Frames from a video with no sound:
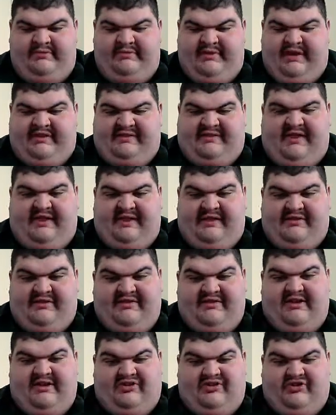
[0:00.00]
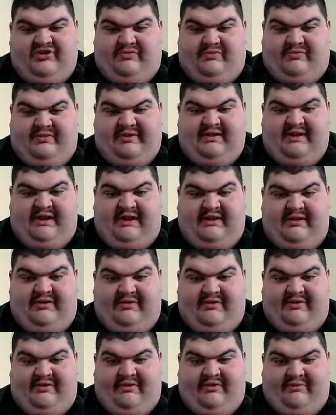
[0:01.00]
I think Undertaker should
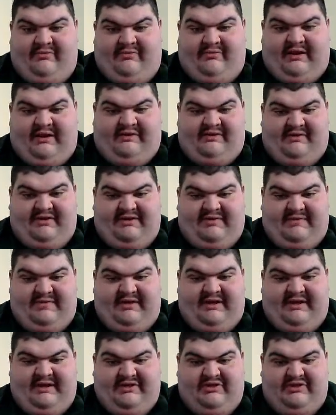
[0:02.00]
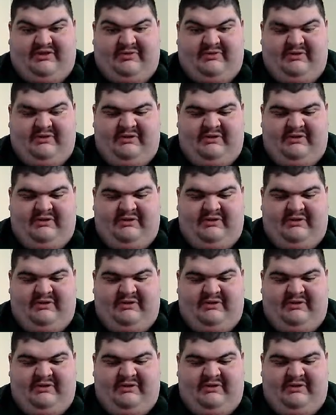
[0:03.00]
retire, though, after this match.